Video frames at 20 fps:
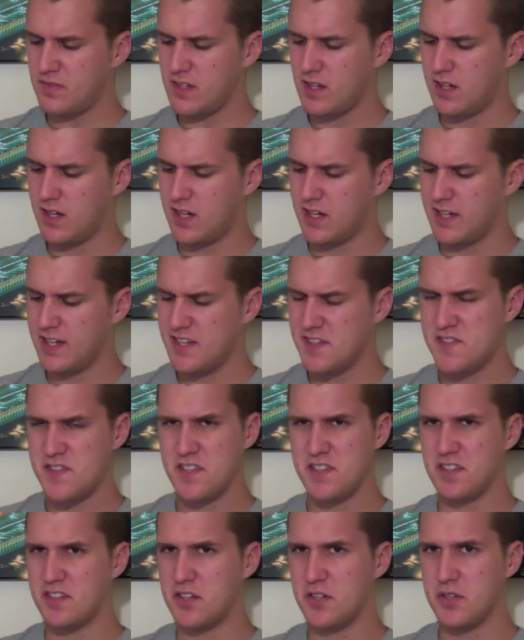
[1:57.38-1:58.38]

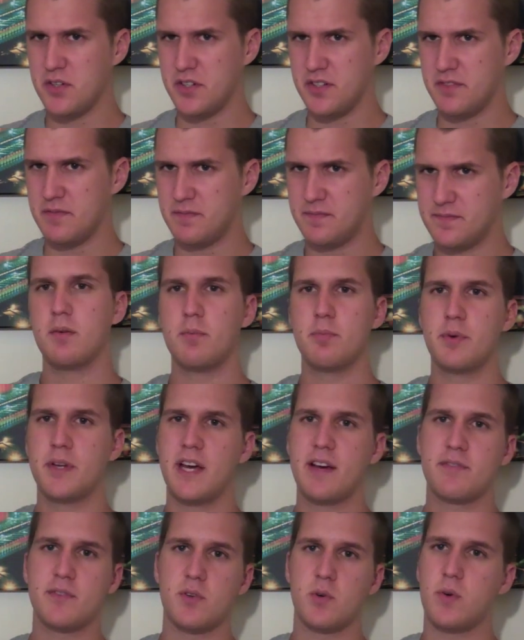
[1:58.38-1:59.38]
isn't good, but
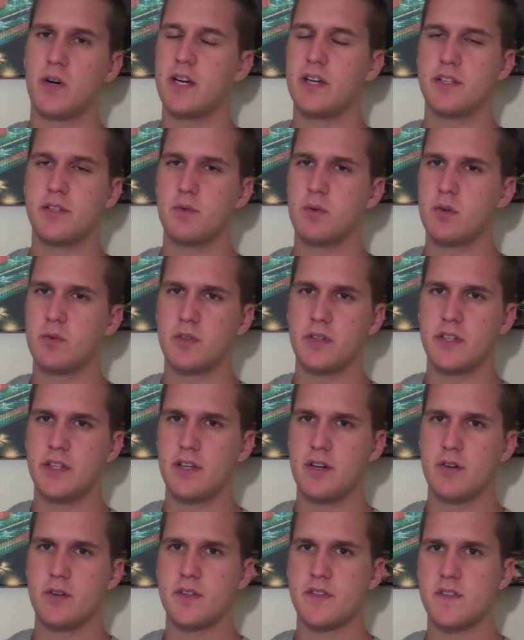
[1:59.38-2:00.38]
after a while you won't really
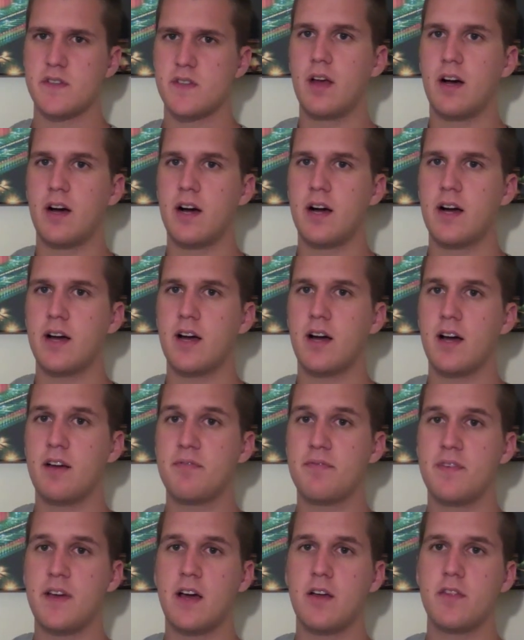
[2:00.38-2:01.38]
notice. I
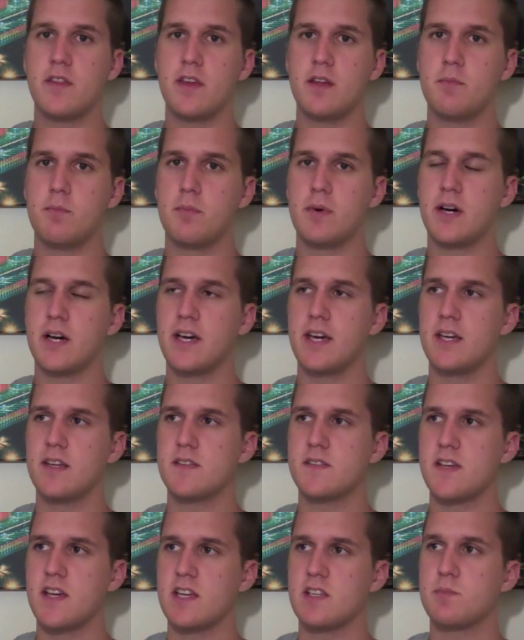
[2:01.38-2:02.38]
found that my
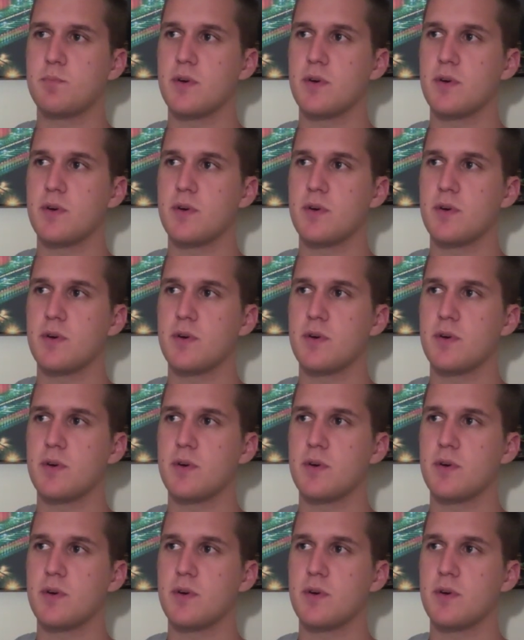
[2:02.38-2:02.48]
taste